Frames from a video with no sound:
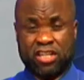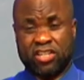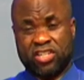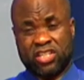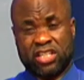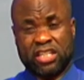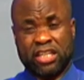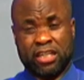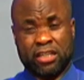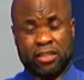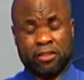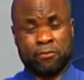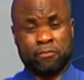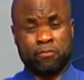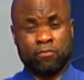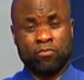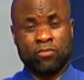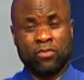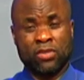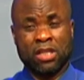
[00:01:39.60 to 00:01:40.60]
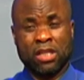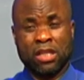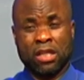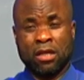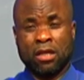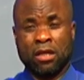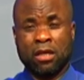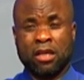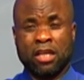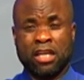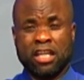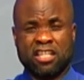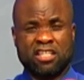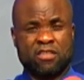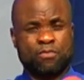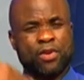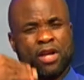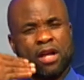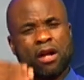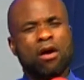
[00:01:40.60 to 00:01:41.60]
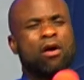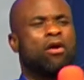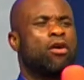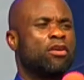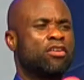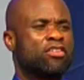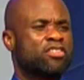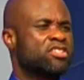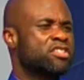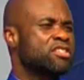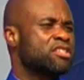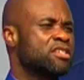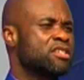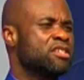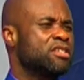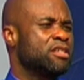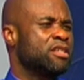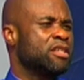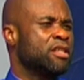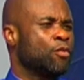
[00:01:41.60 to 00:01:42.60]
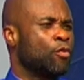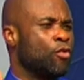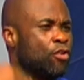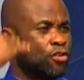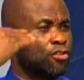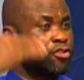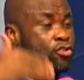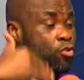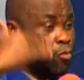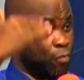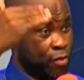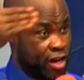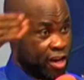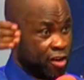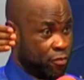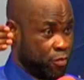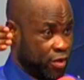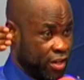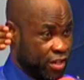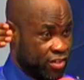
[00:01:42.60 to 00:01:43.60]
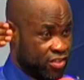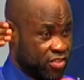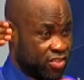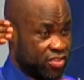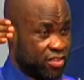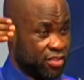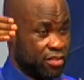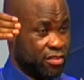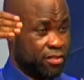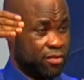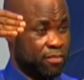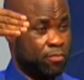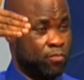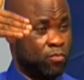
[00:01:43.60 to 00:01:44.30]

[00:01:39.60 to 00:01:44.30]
sin, it is because he wants to bring peace.